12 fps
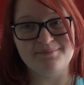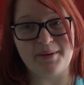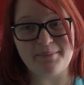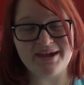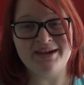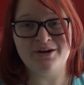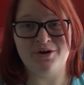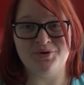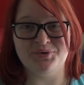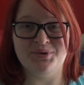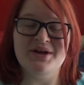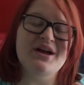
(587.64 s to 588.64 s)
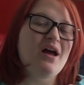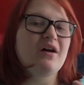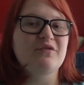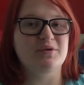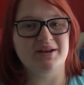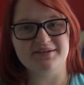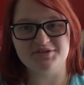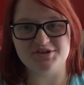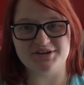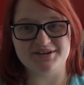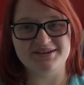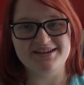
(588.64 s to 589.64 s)
main goal for next
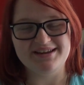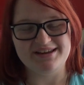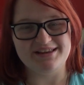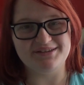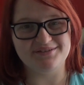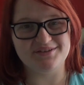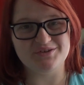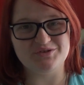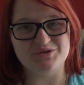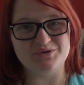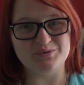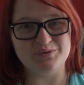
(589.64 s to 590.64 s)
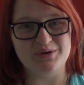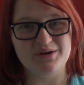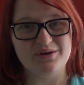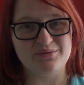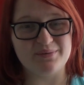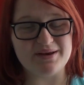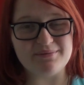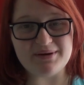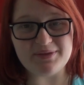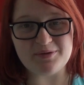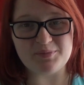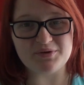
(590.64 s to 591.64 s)
year is to
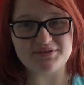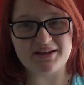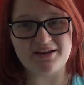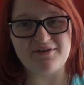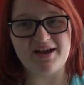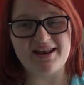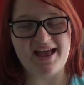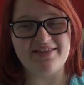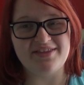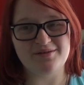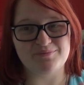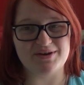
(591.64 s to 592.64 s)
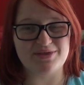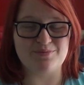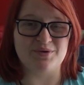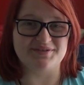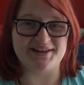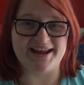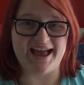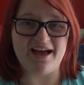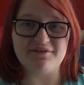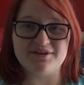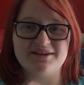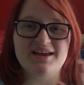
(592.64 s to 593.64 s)
reread the books that I've read and then read the books that I
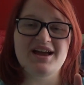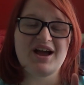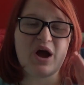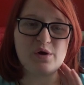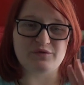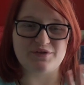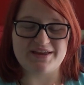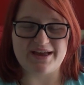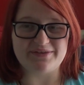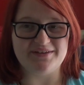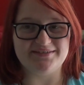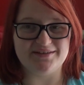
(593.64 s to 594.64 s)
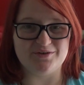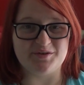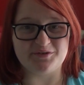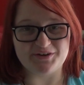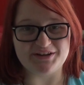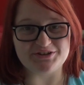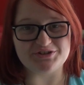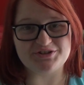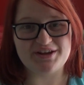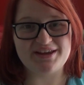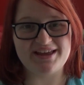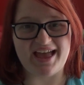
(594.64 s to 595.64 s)
haven't, hopefully get these series
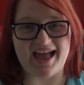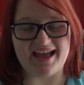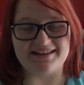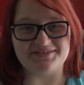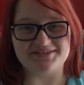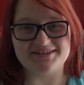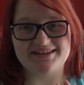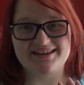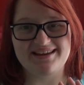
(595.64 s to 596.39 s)
finished and